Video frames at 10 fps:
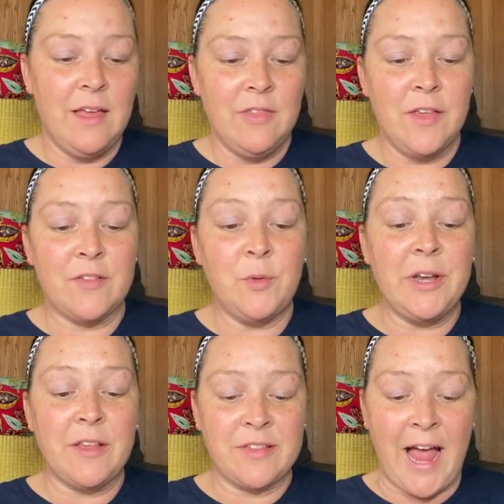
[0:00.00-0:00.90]
This
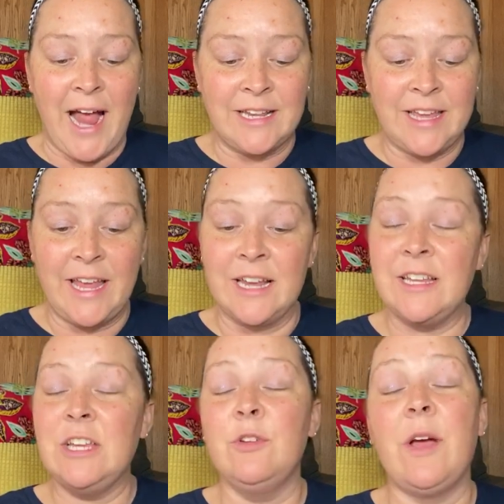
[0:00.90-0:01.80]
one is cotton
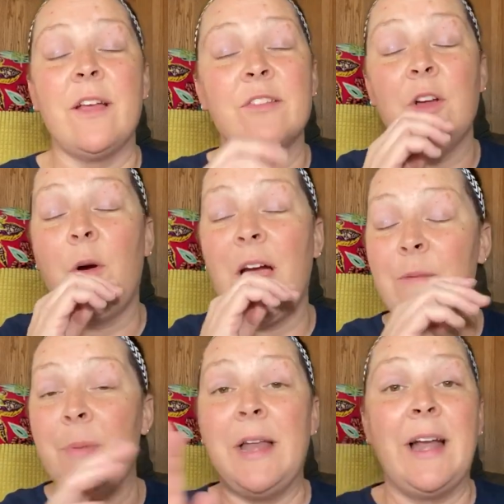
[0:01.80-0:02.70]
candy. You guys know
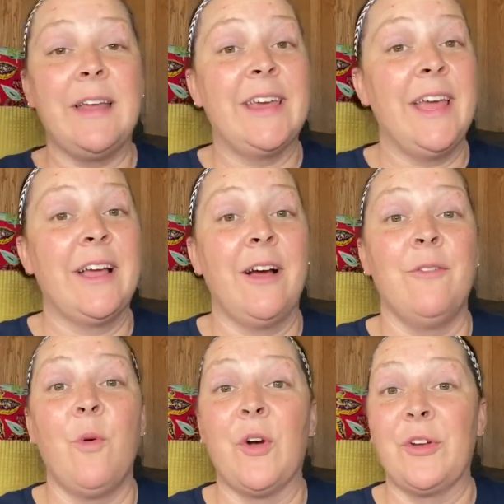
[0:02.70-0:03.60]
I've been on a kick
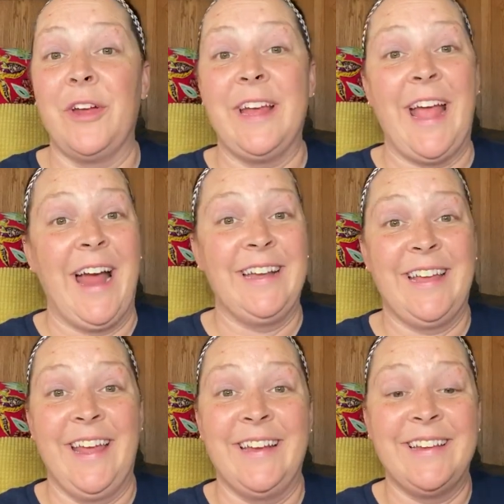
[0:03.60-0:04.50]
of ordering cotton
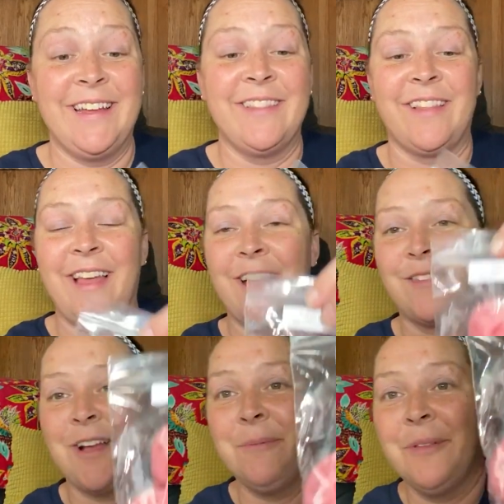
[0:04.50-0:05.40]
candy the
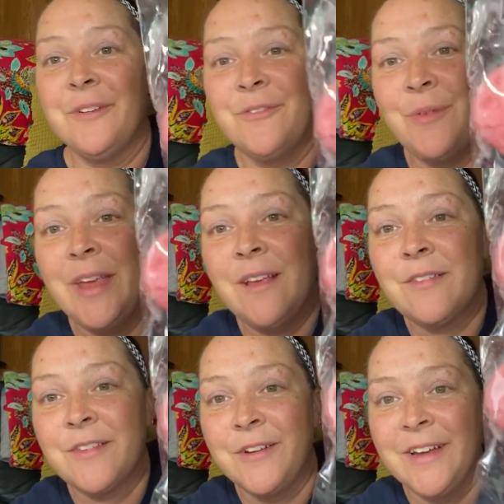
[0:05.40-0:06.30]
last couple of
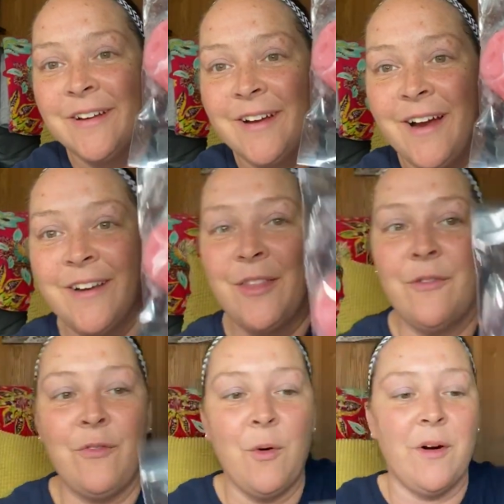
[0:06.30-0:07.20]
weeks. So here are the
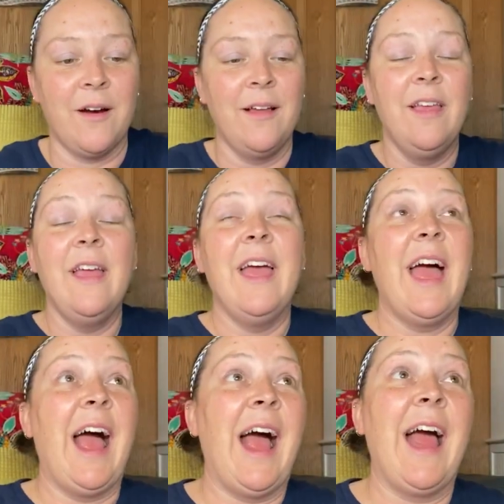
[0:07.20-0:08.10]
four.
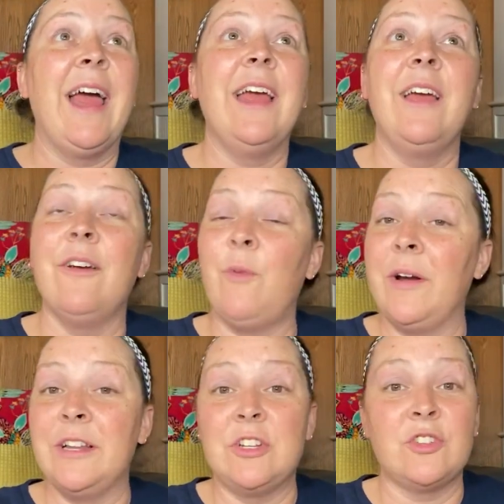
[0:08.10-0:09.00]
I have
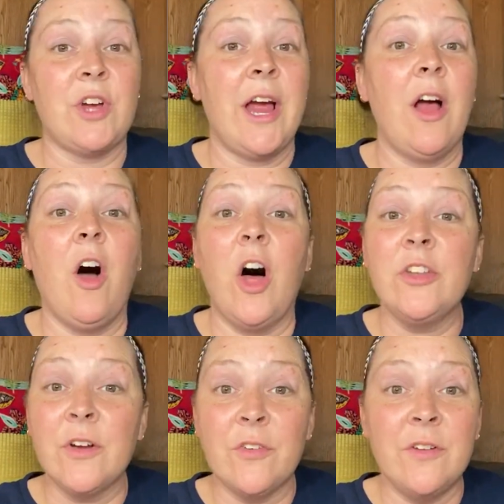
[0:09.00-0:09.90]
wanted to try all
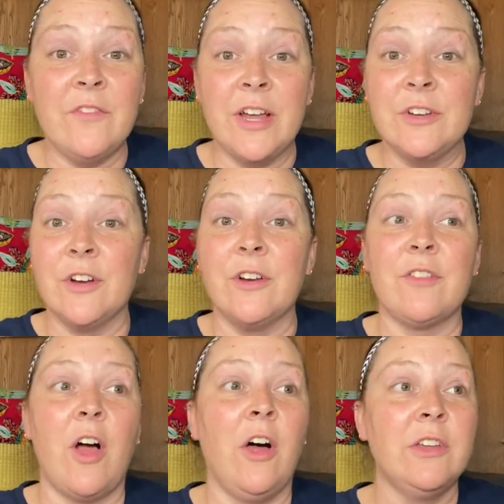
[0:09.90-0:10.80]
different
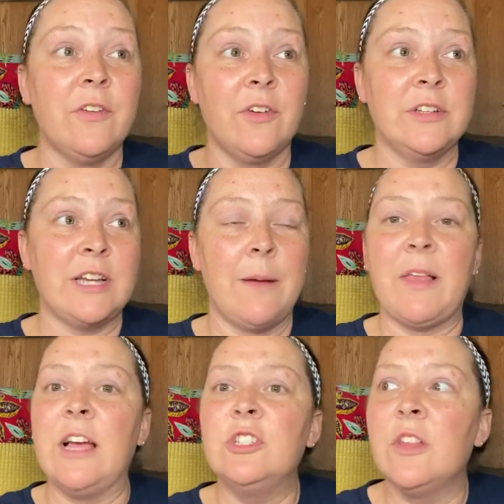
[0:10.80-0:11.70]
vendors, all different types.
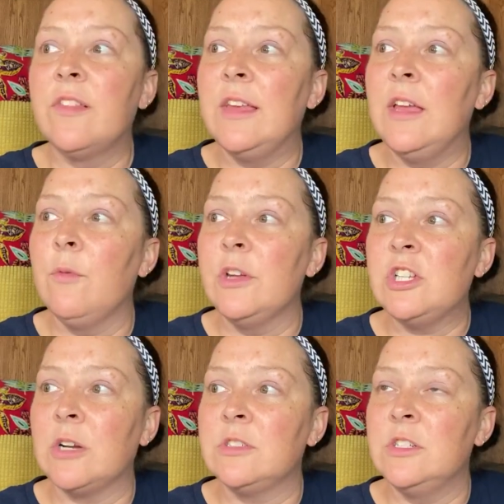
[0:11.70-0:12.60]
I should see,
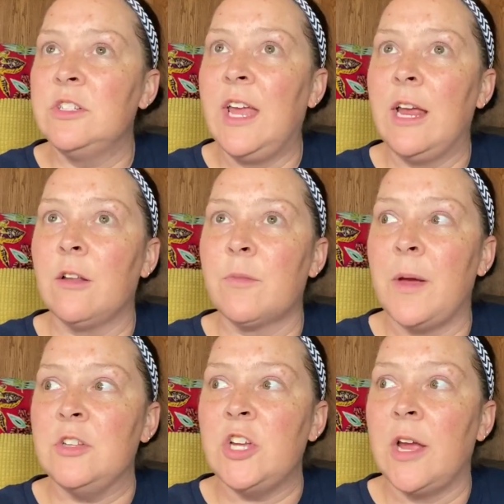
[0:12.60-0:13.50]
reach out to Candles
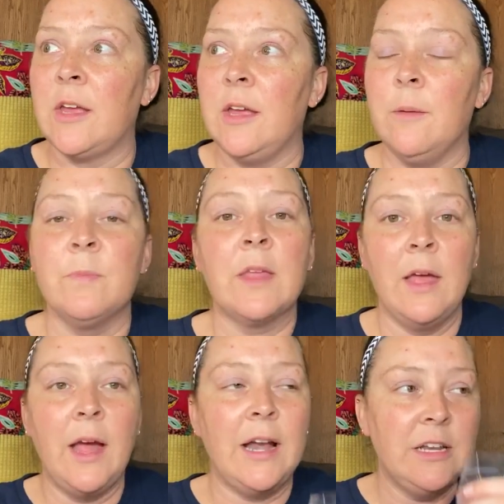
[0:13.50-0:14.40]
by Jackie.
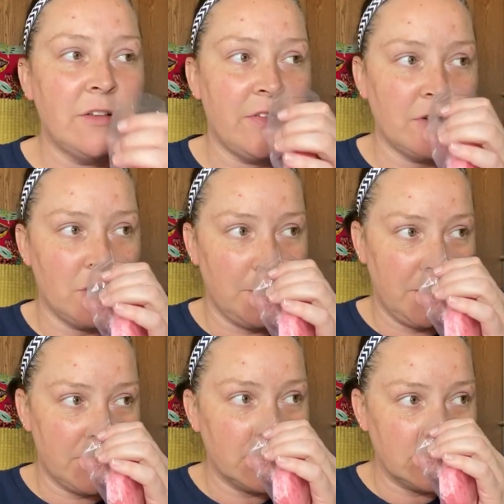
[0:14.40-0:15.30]
I need to send her a
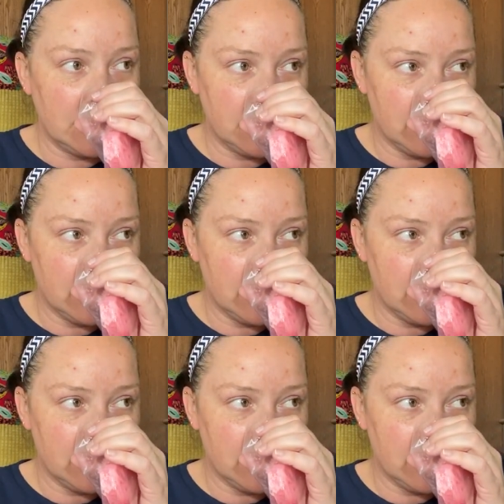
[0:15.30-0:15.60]
message.